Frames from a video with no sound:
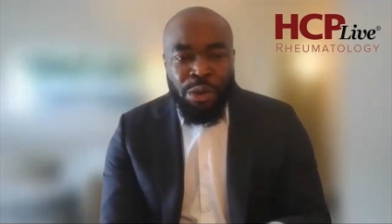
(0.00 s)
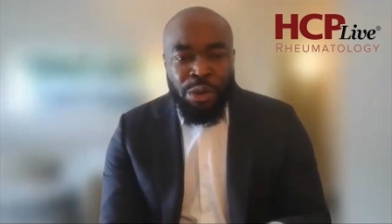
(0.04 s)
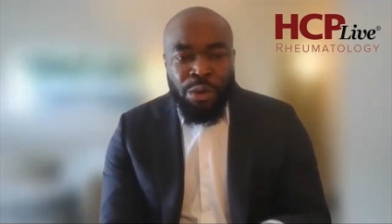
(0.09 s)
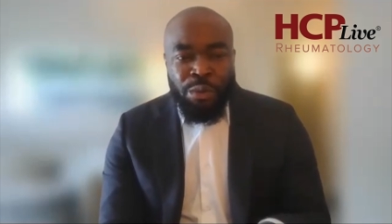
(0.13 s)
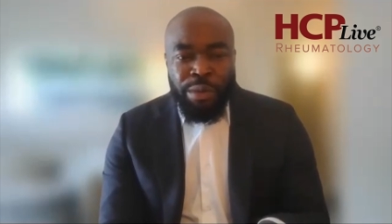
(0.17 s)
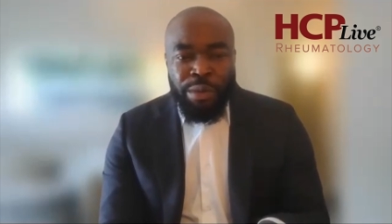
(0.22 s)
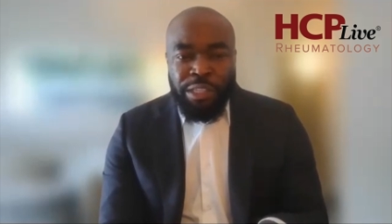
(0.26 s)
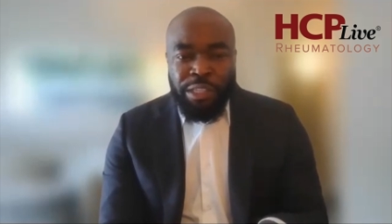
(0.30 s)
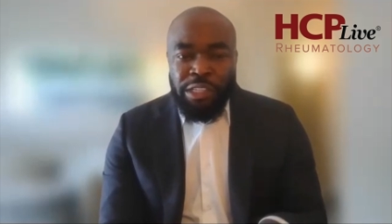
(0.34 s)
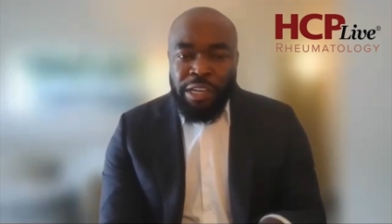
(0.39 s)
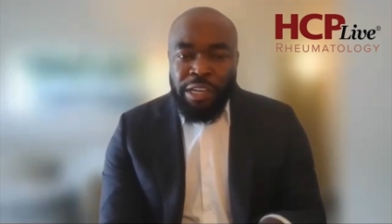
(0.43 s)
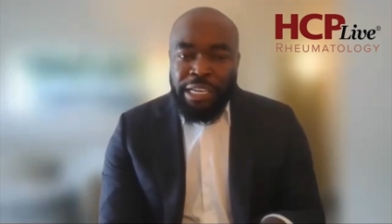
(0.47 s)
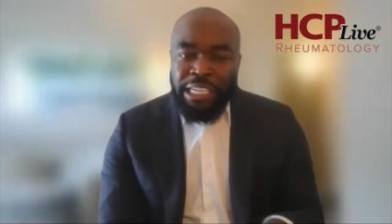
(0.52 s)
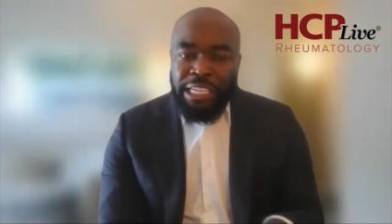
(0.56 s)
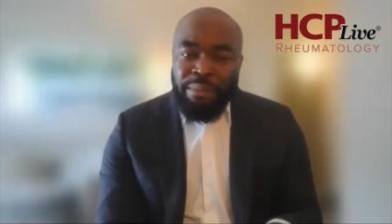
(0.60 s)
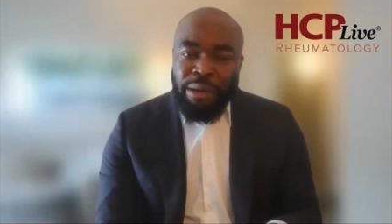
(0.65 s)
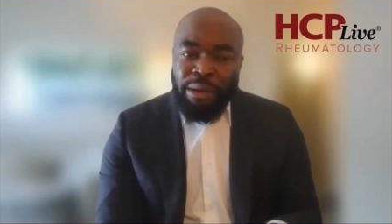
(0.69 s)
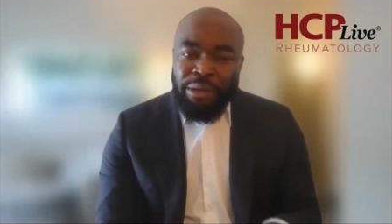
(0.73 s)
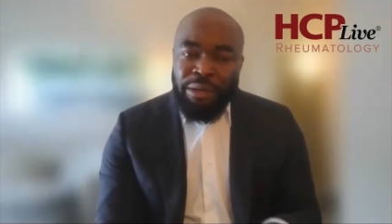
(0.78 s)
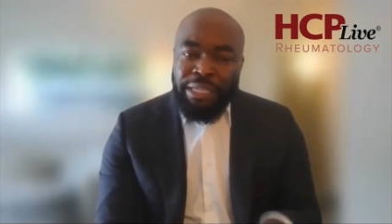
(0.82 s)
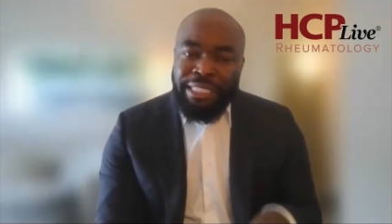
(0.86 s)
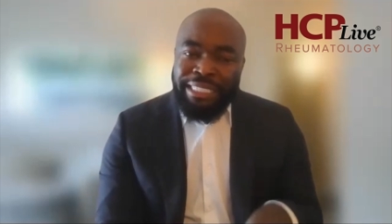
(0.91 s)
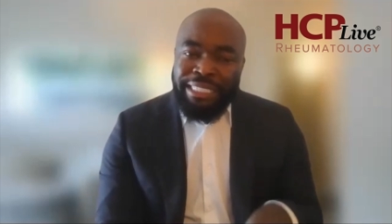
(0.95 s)
we're talking
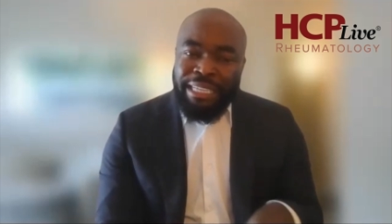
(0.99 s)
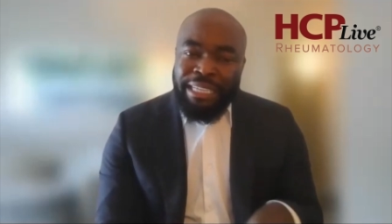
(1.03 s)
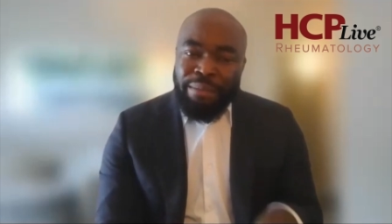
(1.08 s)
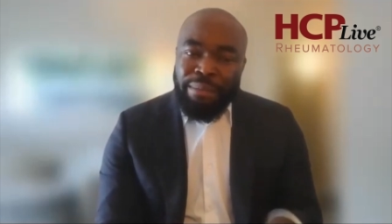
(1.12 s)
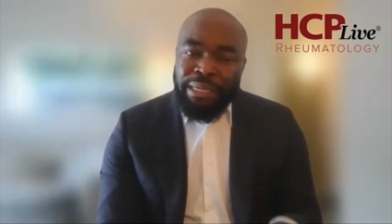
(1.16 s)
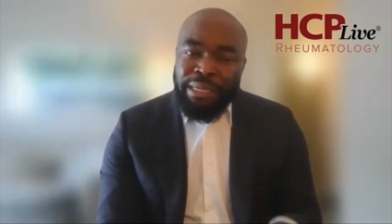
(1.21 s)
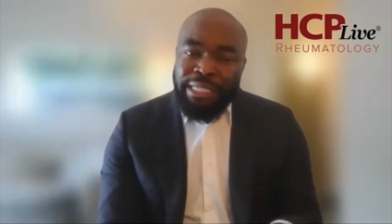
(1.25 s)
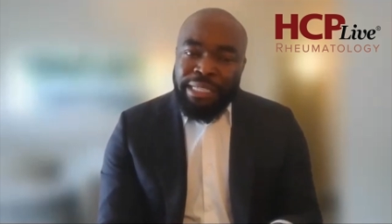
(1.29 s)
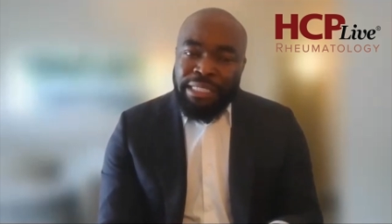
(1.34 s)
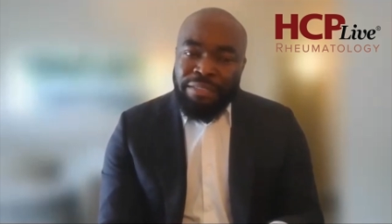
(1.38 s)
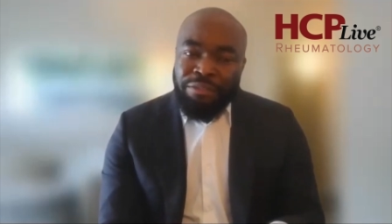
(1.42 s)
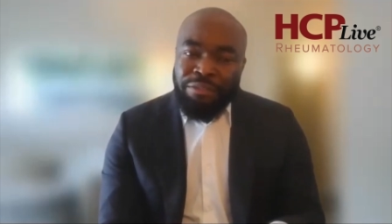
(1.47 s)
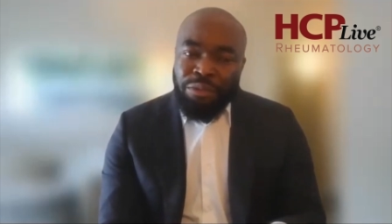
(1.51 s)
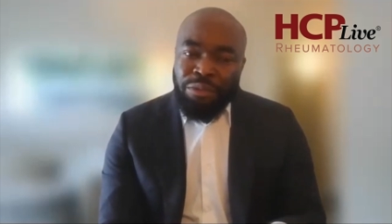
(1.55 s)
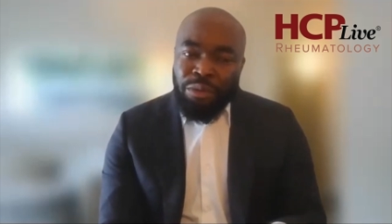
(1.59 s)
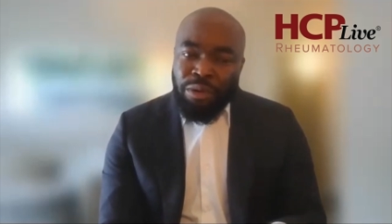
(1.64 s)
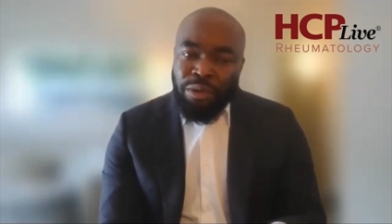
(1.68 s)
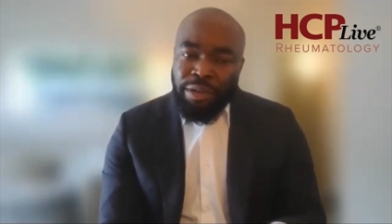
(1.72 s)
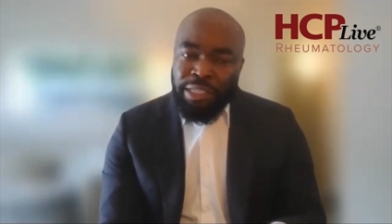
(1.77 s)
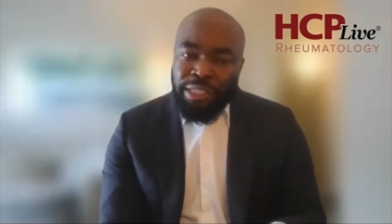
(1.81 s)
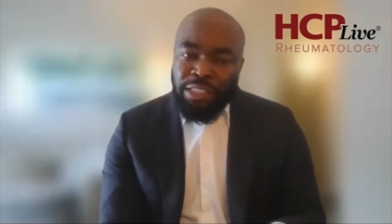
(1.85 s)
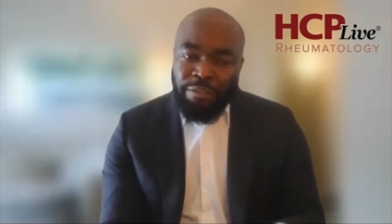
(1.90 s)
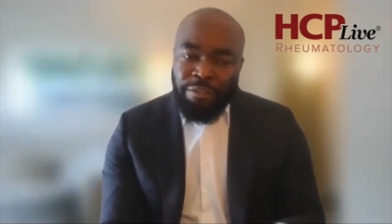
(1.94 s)
about its ability for
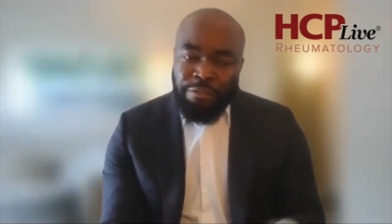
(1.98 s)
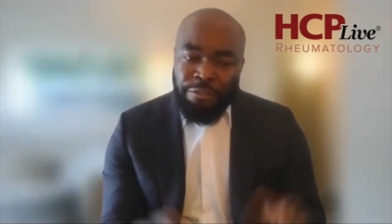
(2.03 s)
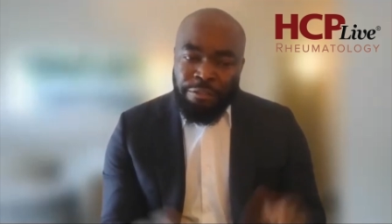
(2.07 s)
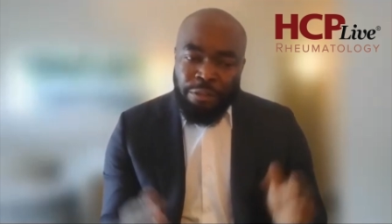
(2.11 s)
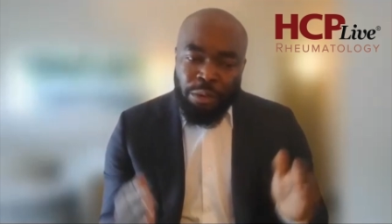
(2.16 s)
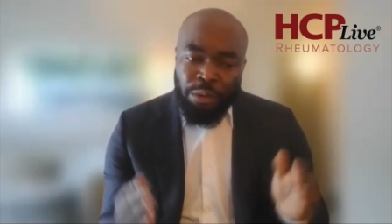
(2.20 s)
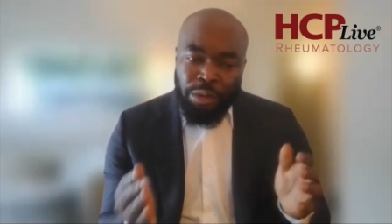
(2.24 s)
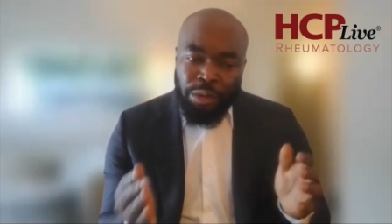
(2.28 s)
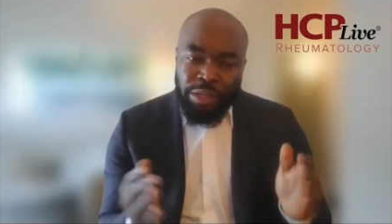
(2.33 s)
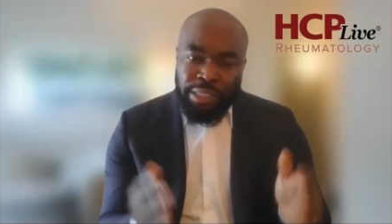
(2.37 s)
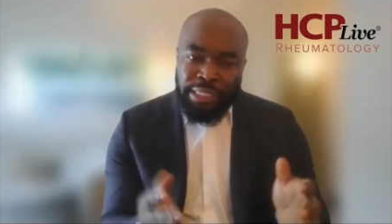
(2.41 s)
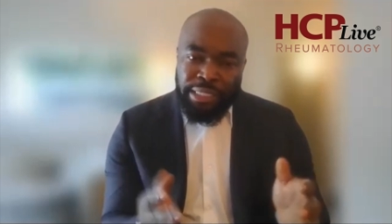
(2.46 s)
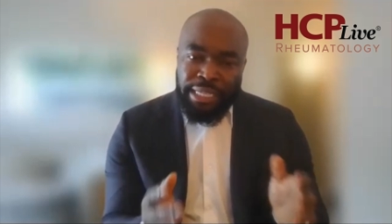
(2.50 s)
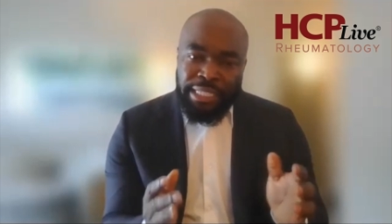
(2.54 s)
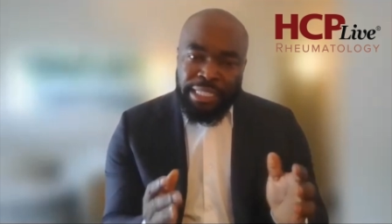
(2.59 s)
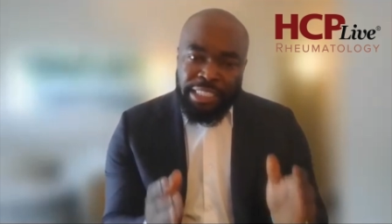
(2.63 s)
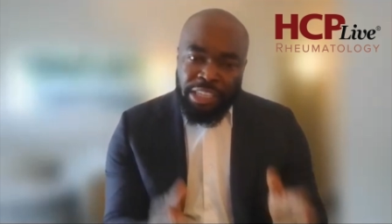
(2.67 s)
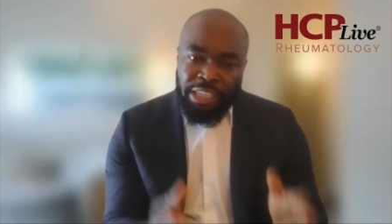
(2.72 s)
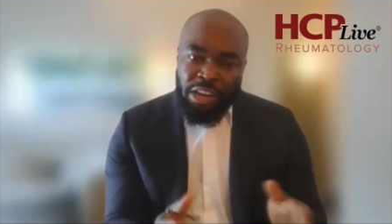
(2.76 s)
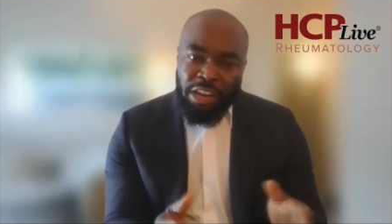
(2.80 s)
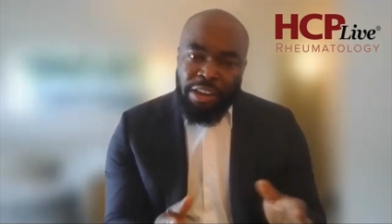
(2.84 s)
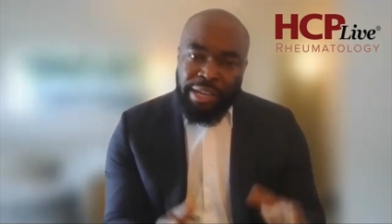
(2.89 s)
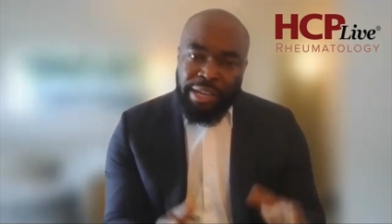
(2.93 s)
us to focus and
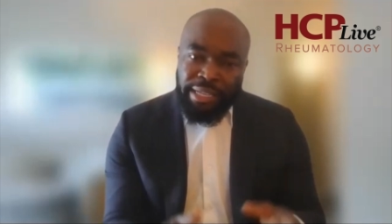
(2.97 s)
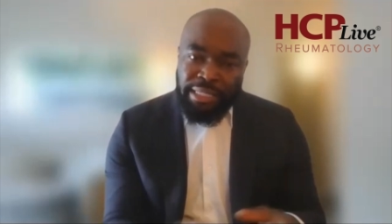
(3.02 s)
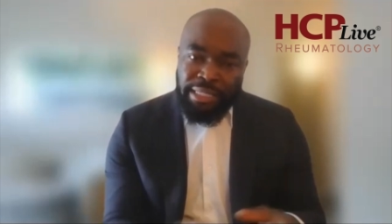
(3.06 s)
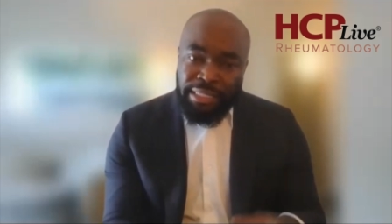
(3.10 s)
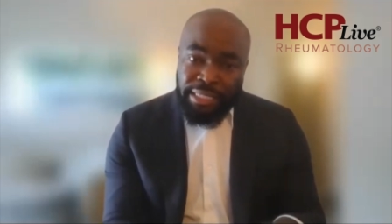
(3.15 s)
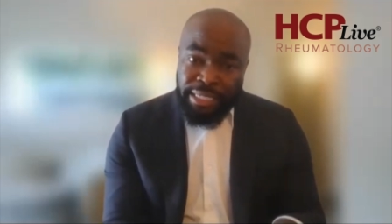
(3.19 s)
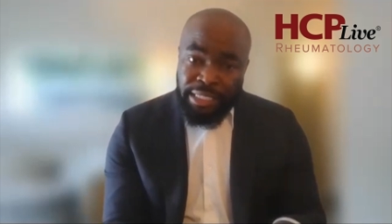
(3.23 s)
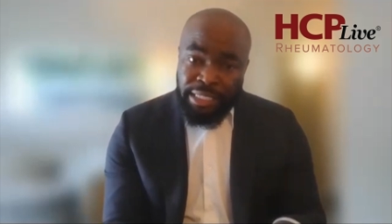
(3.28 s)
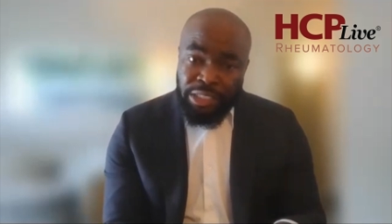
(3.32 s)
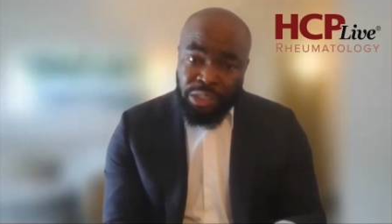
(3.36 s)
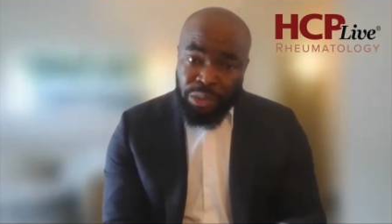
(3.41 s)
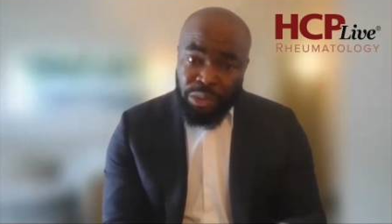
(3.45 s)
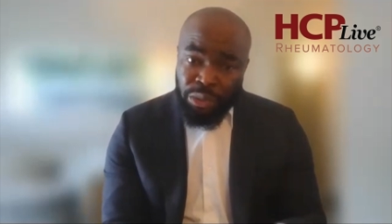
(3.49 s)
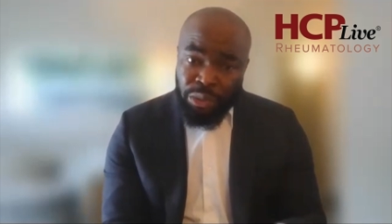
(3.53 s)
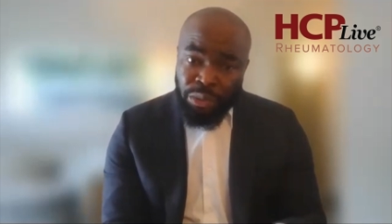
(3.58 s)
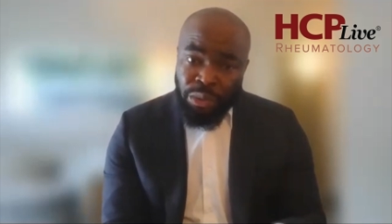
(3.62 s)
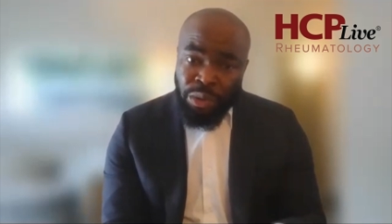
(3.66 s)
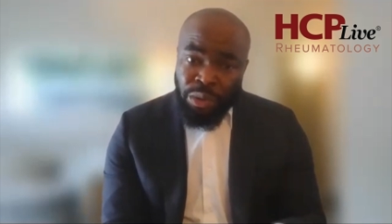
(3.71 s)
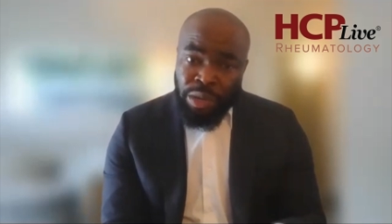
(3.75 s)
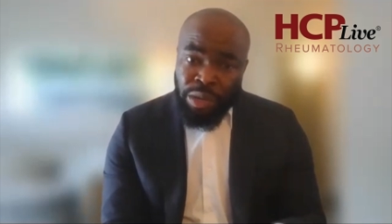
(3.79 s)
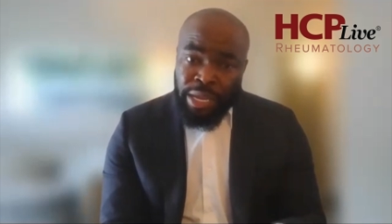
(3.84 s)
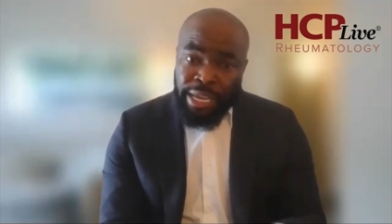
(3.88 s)
target TYK2,